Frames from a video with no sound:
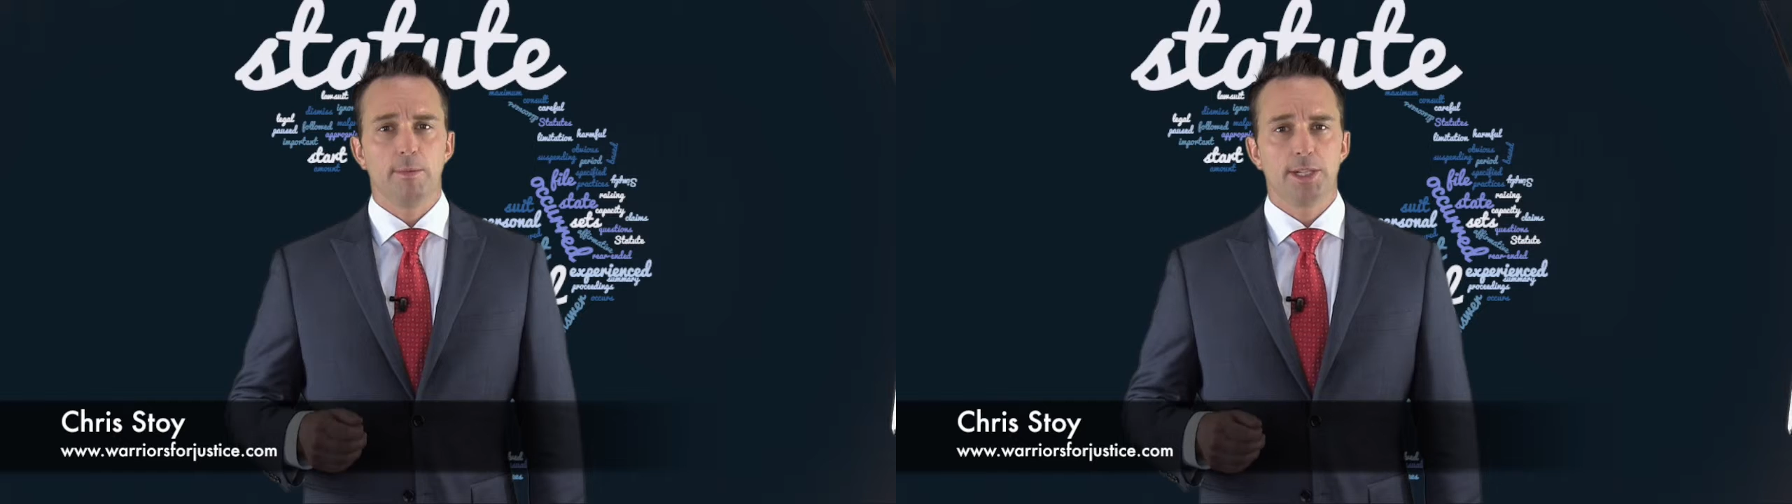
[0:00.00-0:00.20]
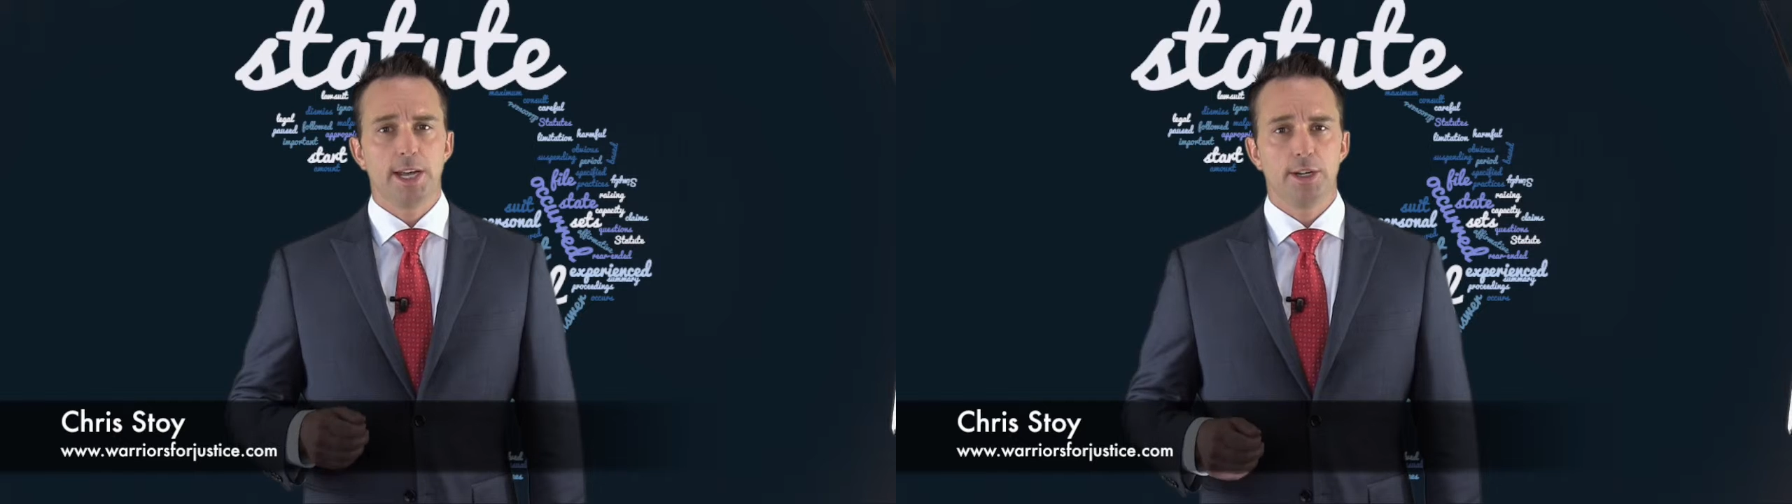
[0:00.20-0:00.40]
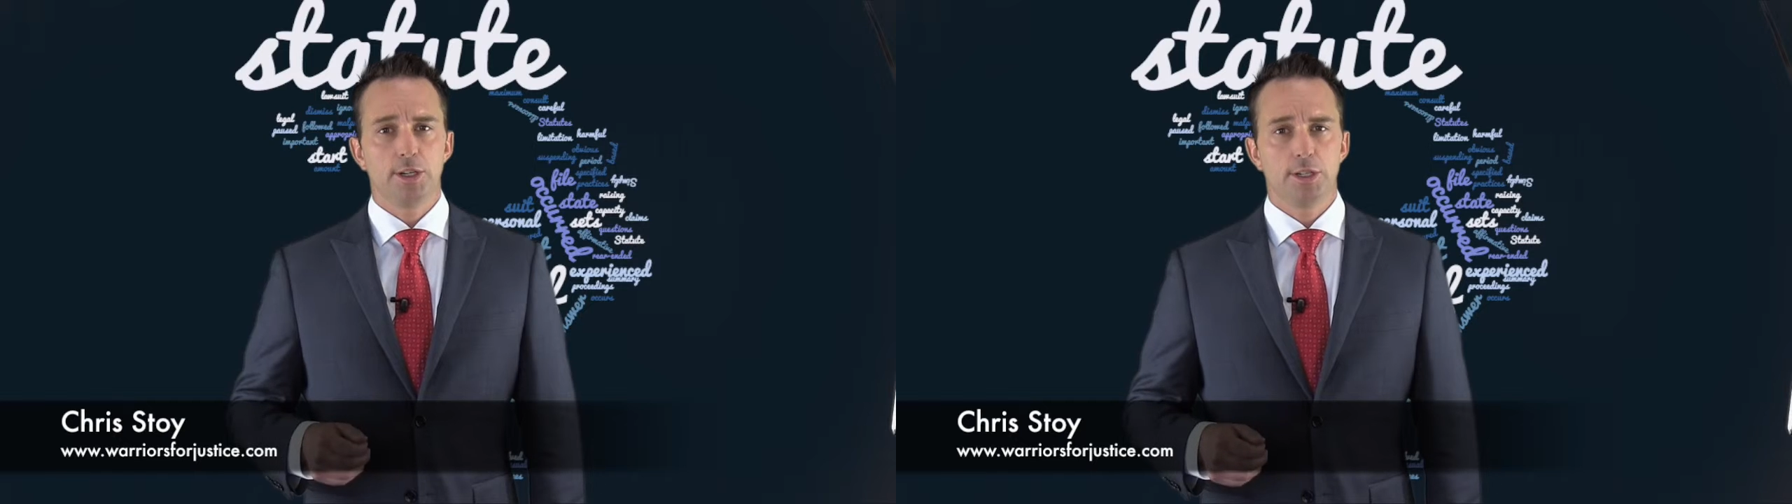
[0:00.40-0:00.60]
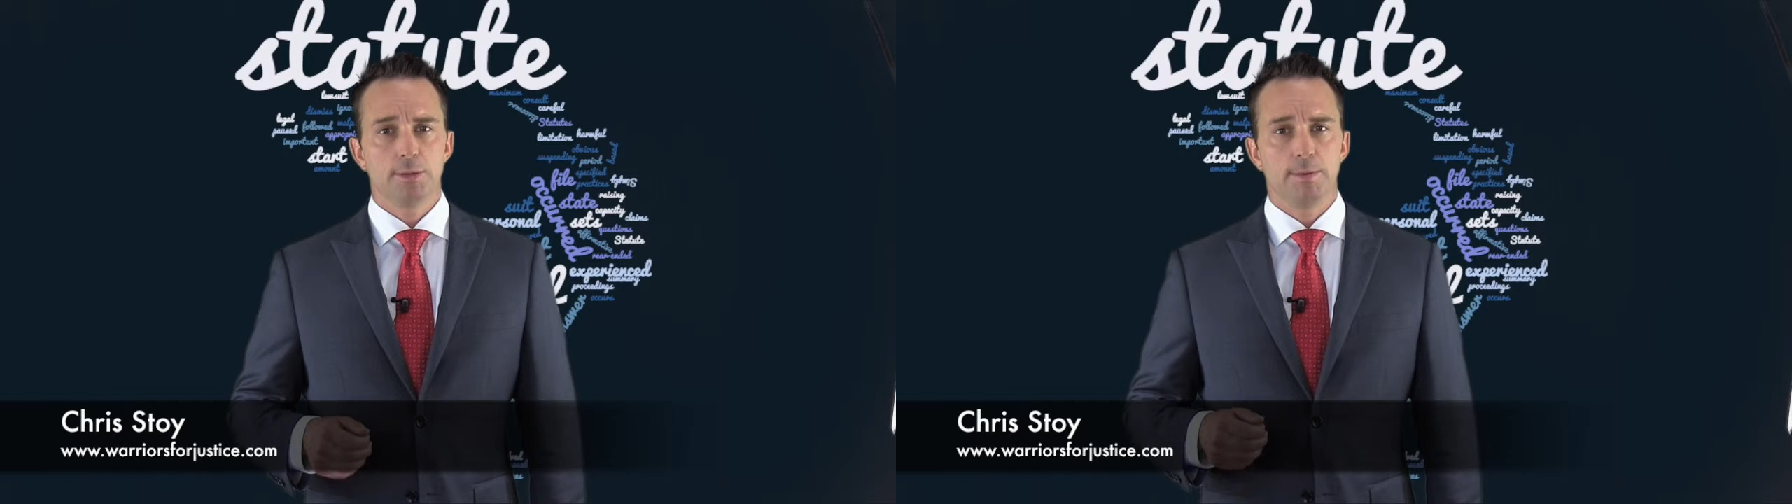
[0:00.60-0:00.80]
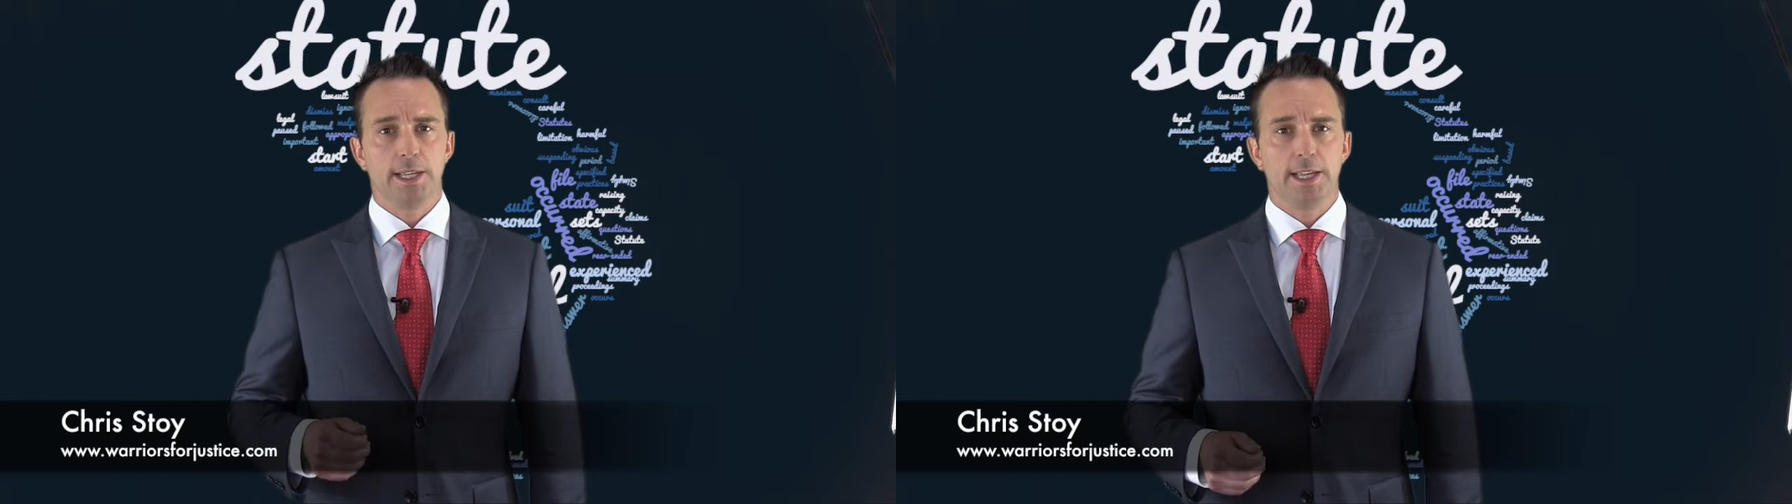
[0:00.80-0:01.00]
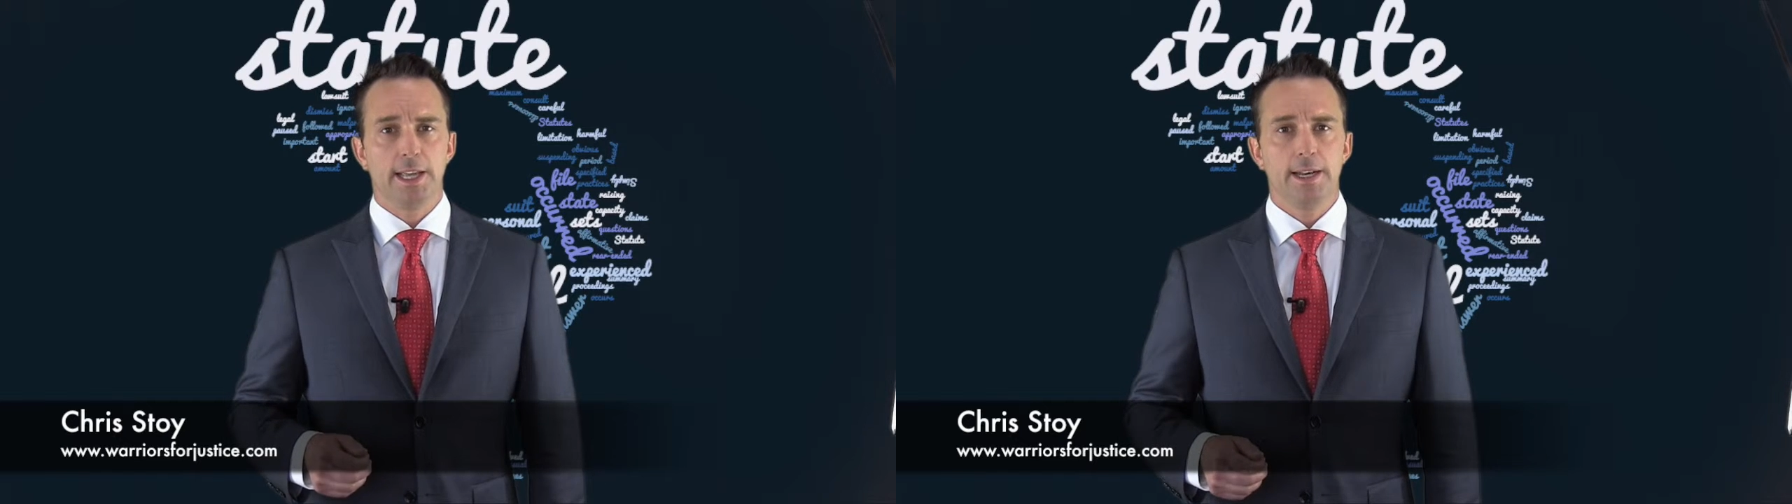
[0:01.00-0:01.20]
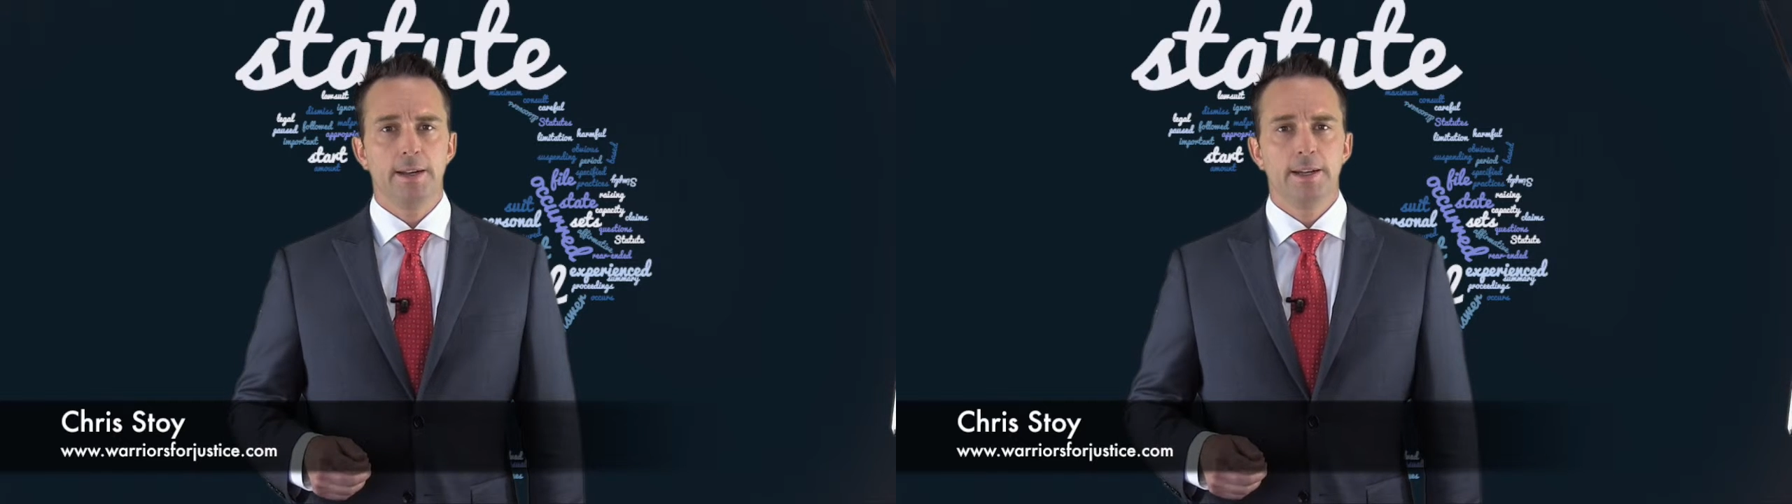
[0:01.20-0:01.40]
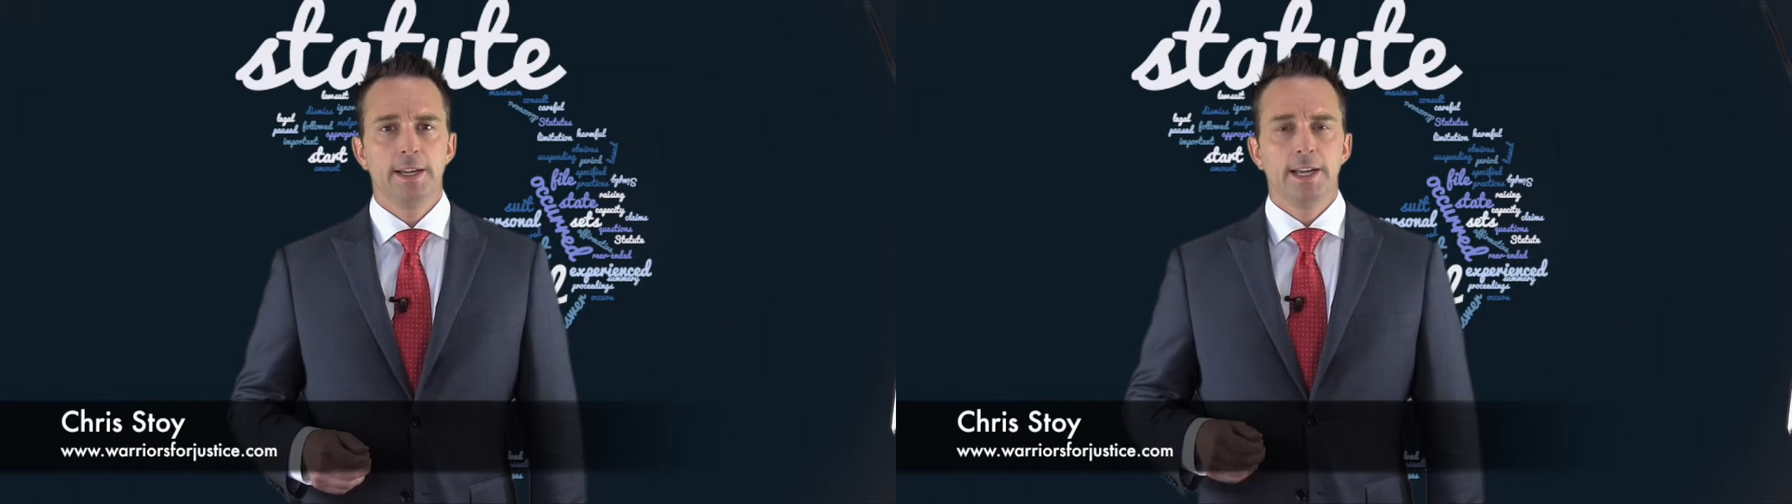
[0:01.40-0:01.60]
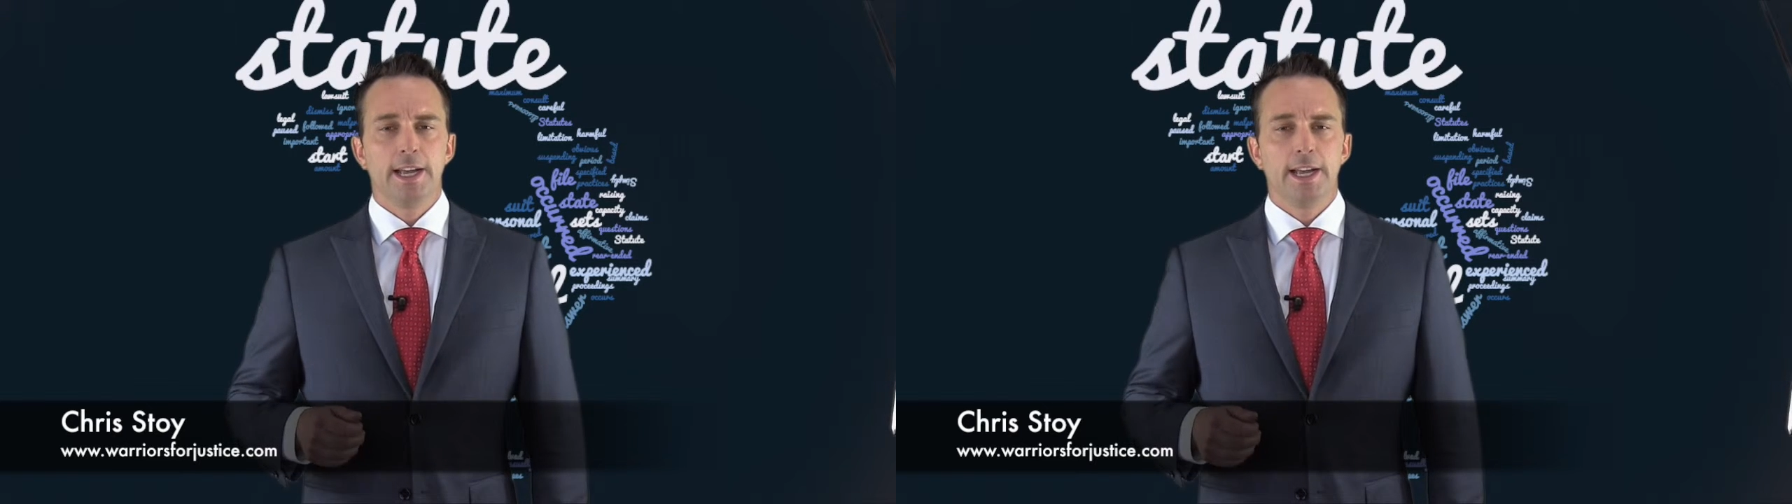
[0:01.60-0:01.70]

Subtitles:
Limitations begin?